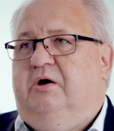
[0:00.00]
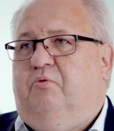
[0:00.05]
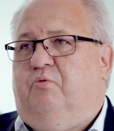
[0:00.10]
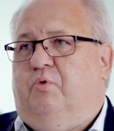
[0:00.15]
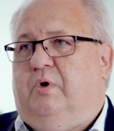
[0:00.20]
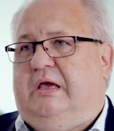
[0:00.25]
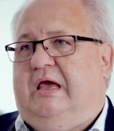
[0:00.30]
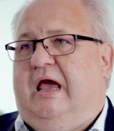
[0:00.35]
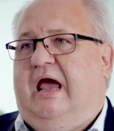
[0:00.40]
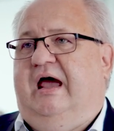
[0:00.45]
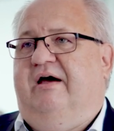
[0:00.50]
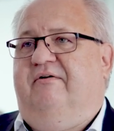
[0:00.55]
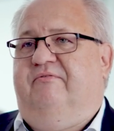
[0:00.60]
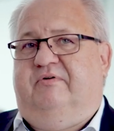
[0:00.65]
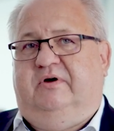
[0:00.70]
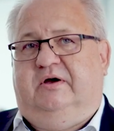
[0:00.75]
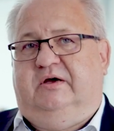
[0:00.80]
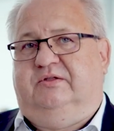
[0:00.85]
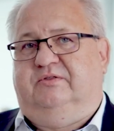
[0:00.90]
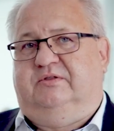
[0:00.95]
We have
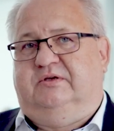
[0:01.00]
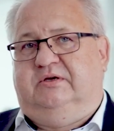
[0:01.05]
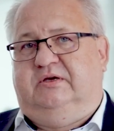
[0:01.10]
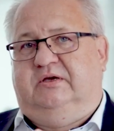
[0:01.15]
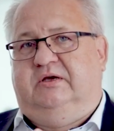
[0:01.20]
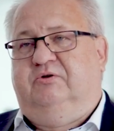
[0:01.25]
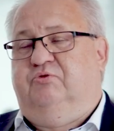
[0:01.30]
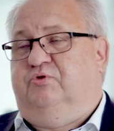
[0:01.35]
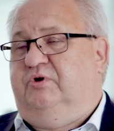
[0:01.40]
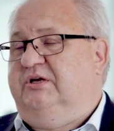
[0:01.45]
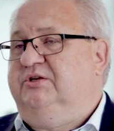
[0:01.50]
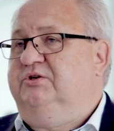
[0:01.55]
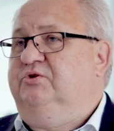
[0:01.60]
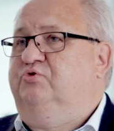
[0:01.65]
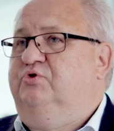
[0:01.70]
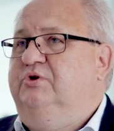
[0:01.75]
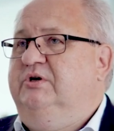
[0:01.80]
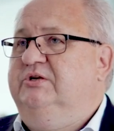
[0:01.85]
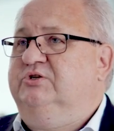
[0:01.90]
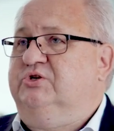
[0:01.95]
the
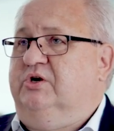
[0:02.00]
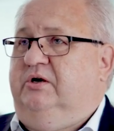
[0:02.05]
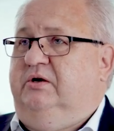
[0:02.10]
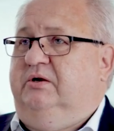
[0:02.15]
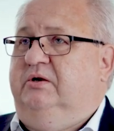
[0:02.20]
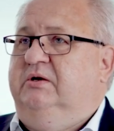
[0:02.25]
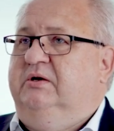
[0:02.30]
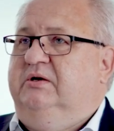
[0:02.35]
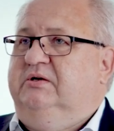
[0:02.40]
region,